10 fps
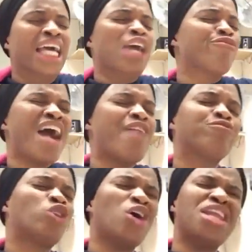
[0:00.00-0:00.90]
If I
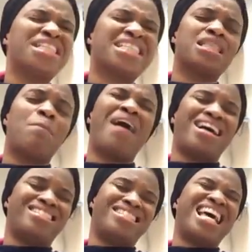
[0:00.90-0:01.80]
have done it in the
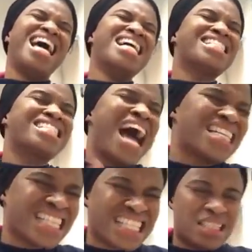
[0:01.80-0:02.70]
past,
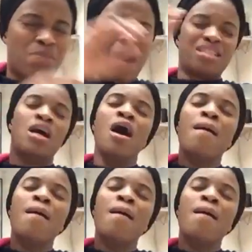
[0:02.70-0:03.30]
that is in the past.